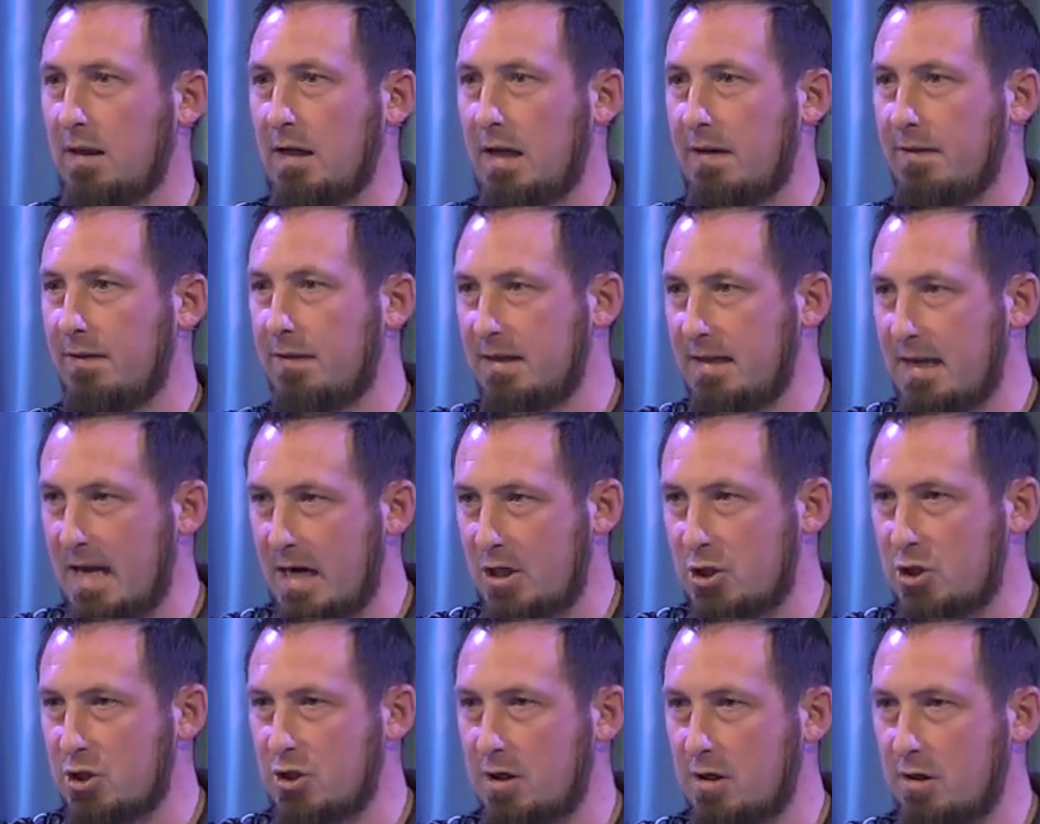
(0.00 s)
And the
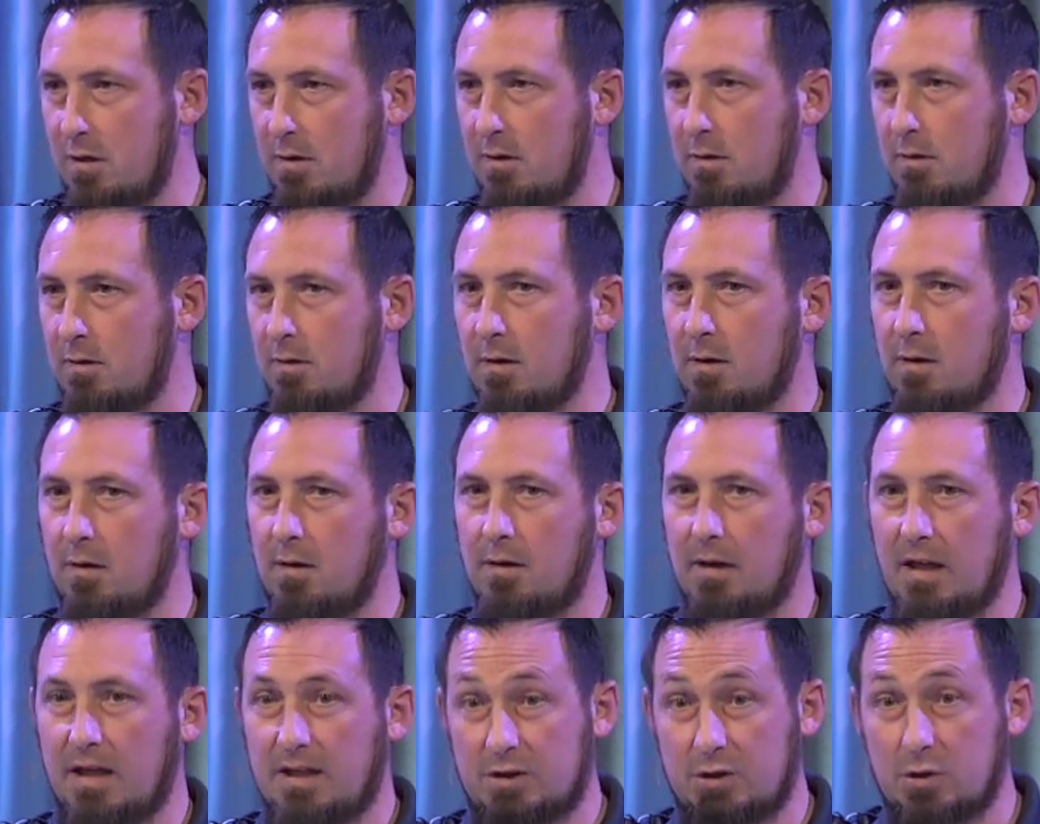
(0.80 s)
next year,
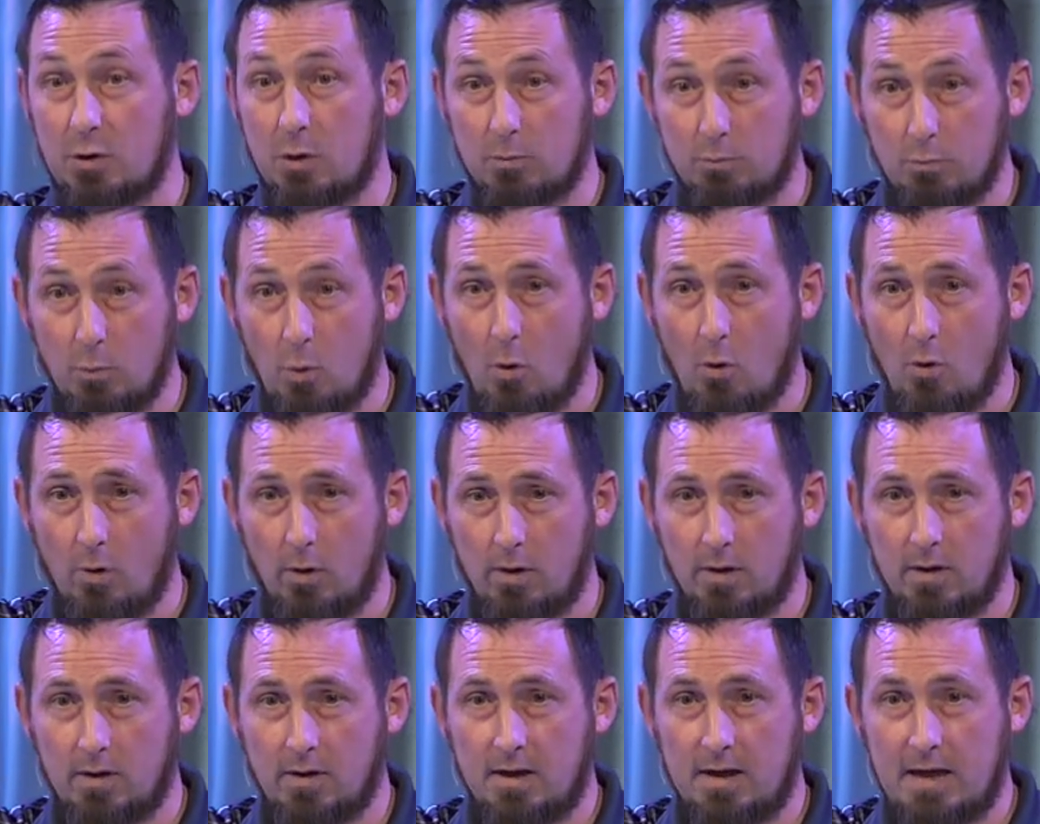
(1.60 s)
it sold
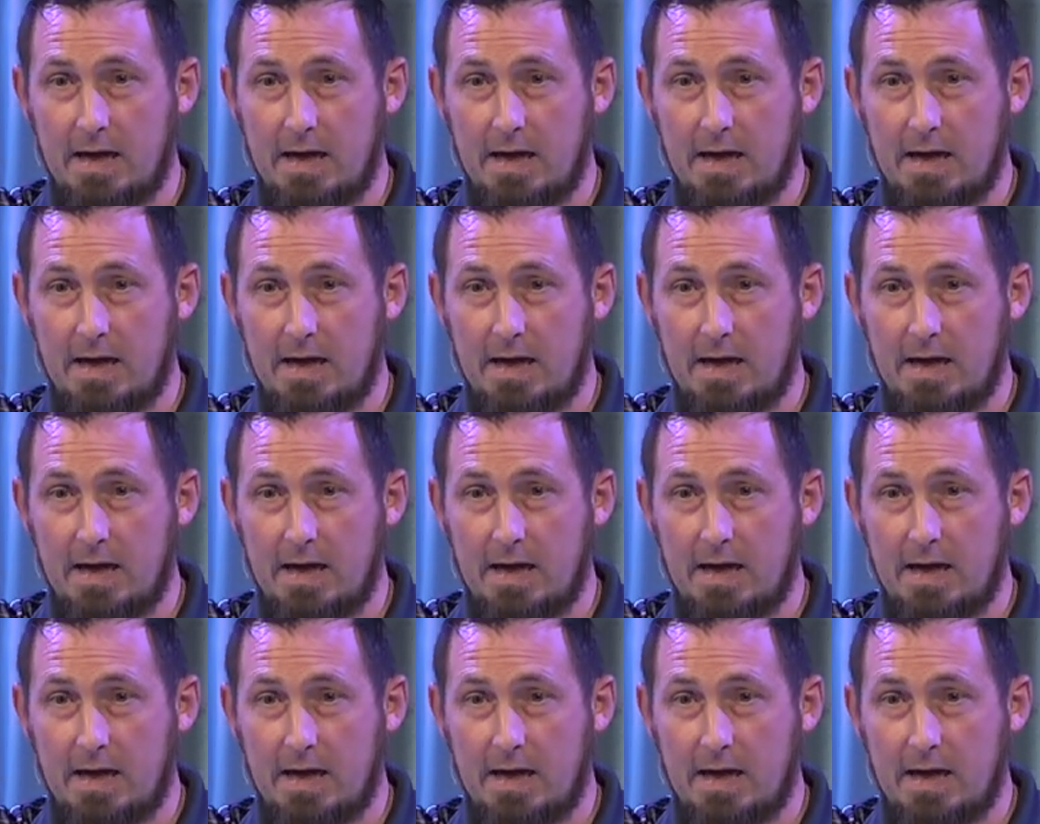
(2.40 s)
more.